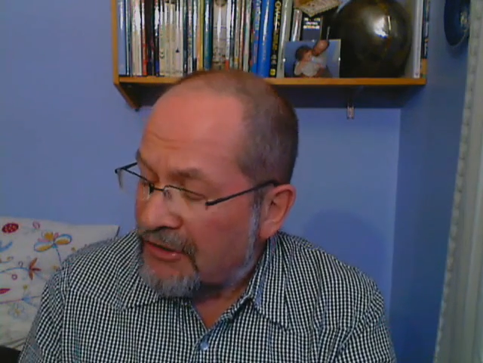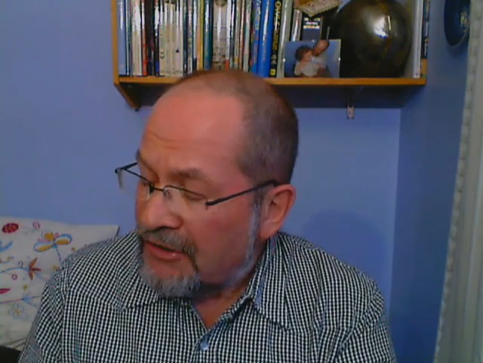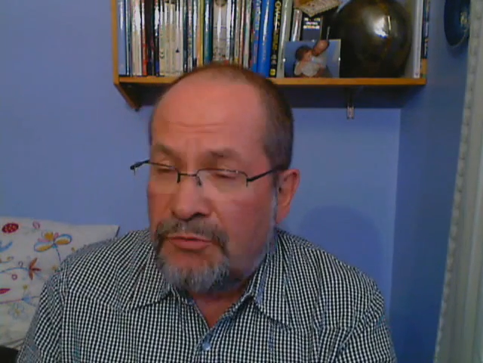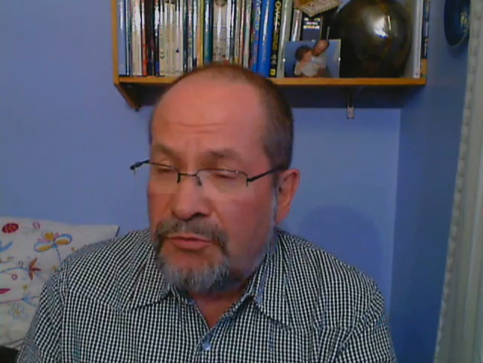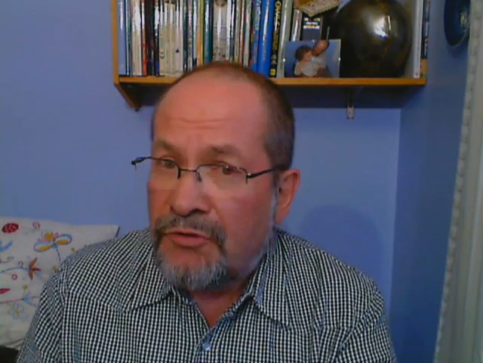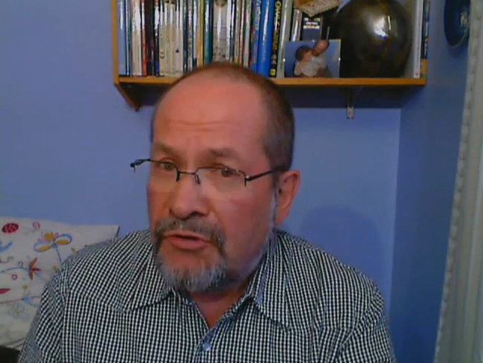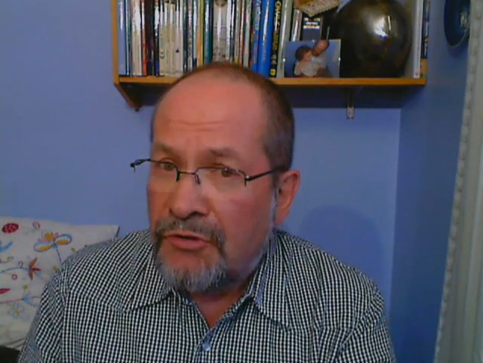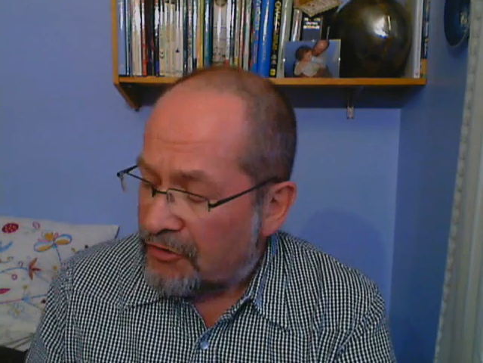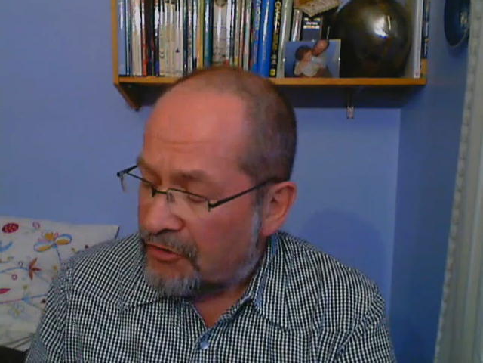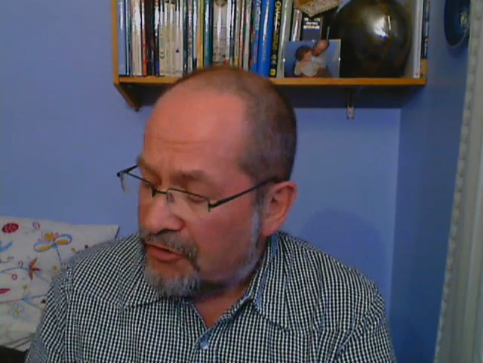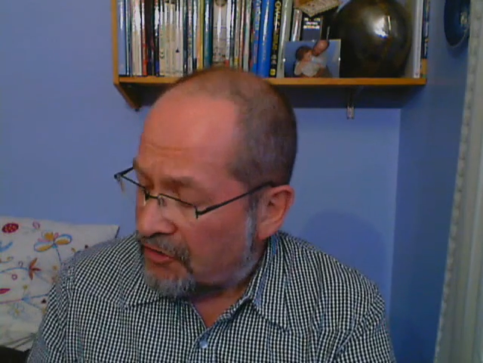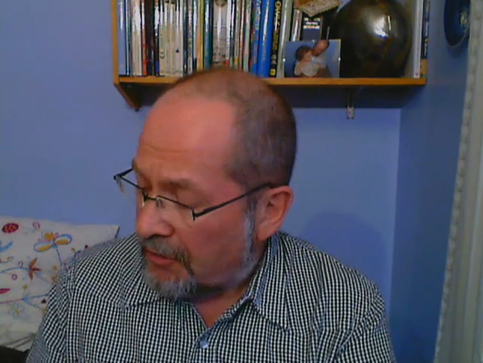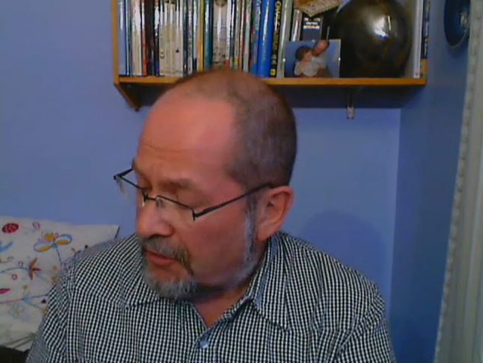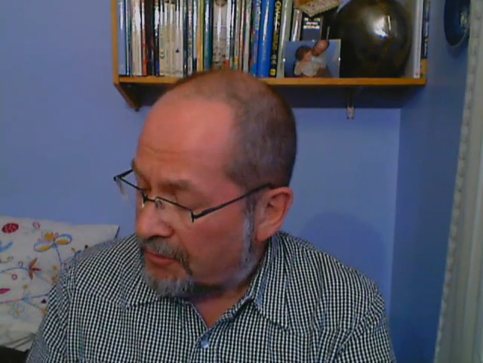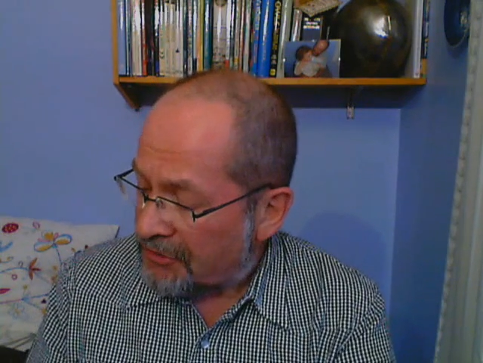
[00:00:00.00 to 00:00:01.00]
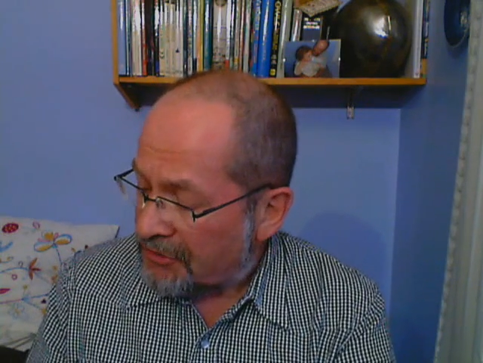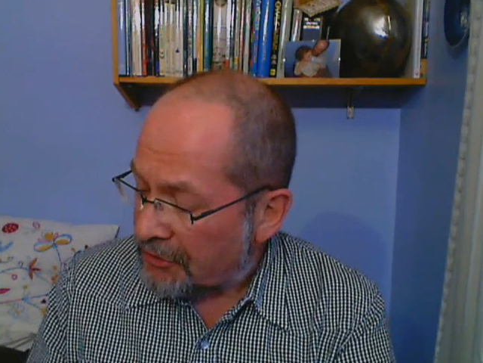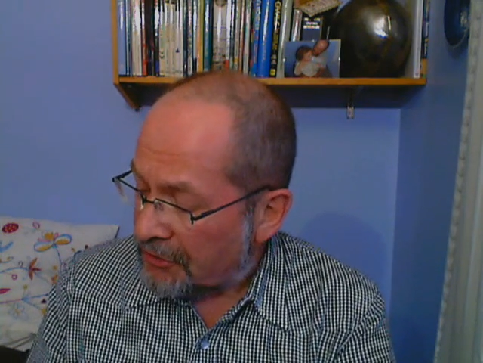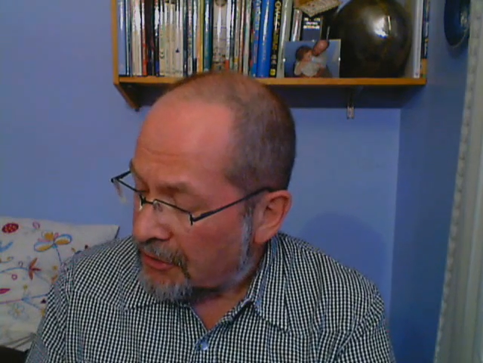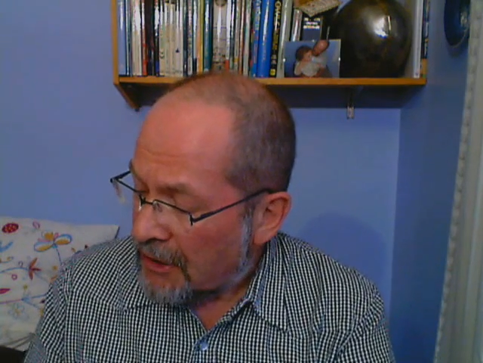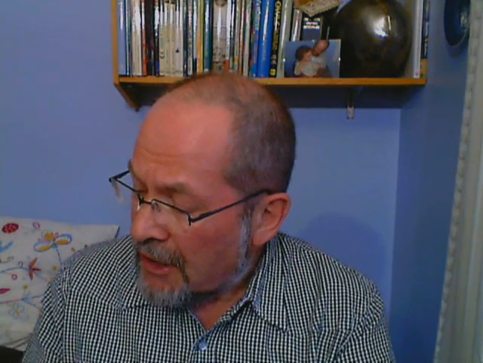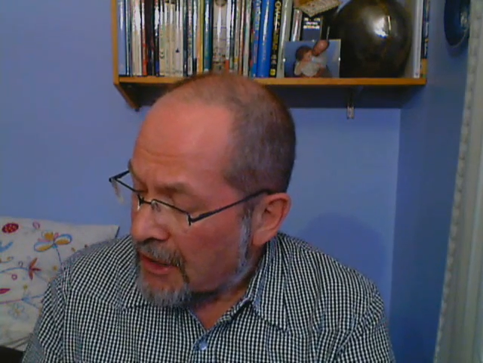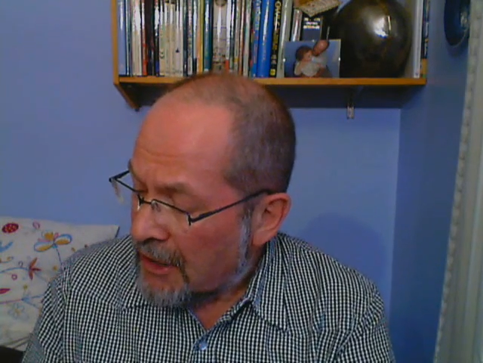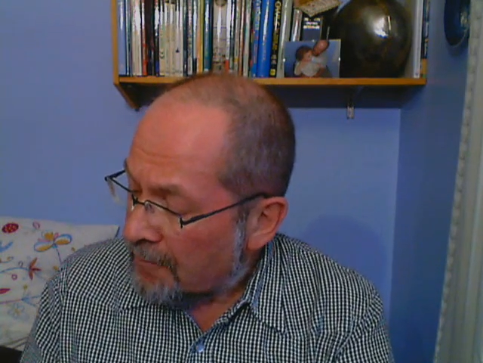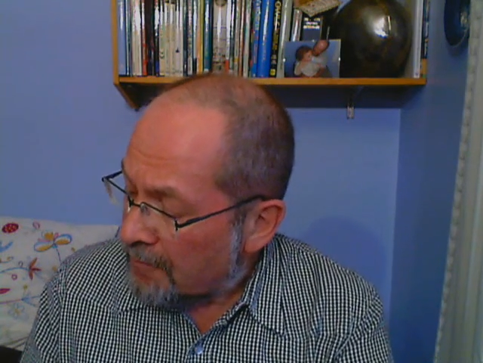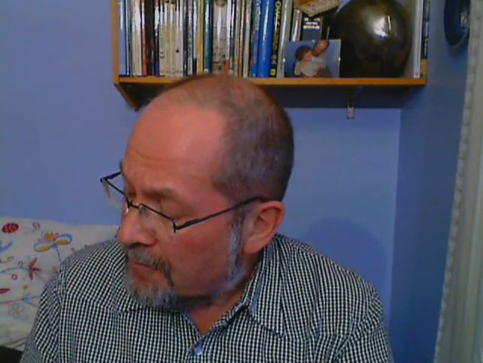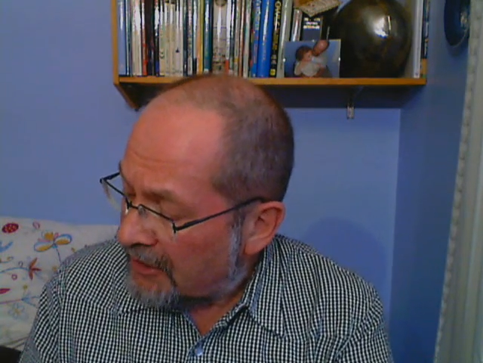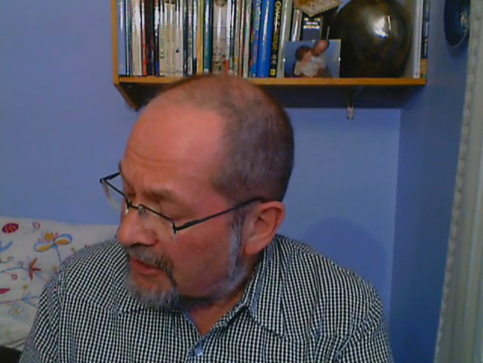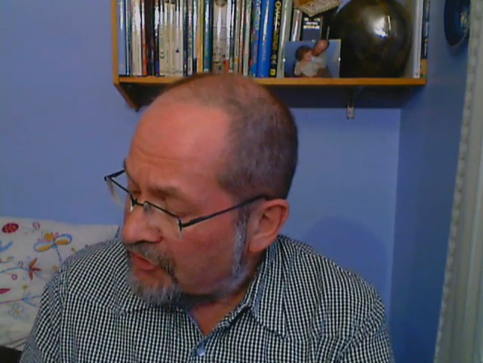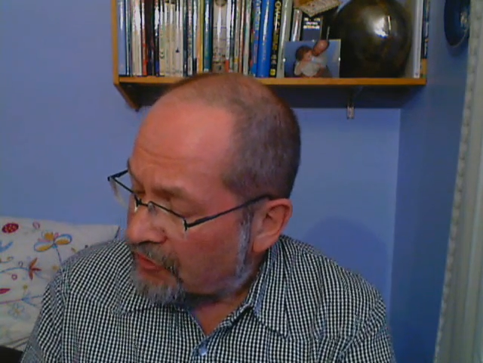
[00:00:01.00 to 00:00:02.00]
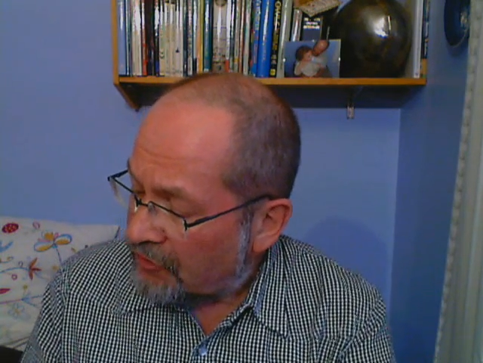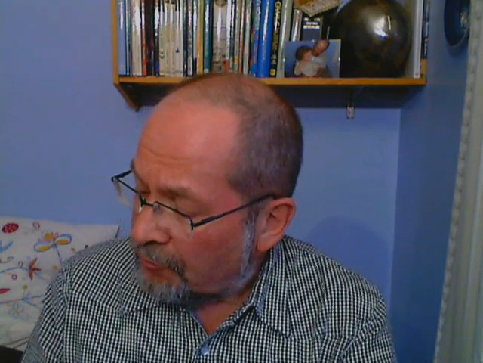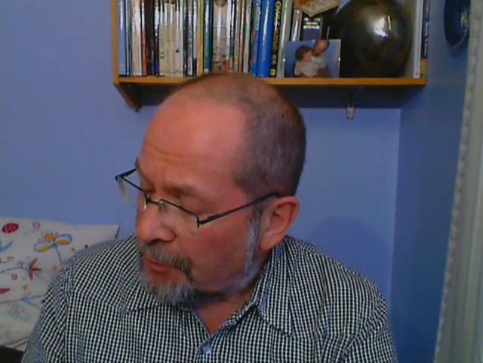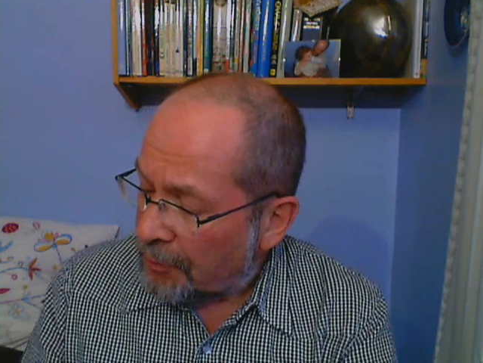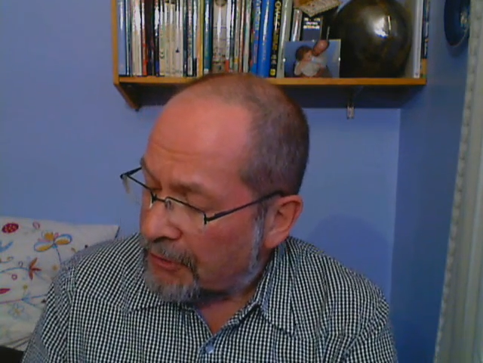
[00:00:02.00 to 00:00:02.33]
This was not exceptional. Massive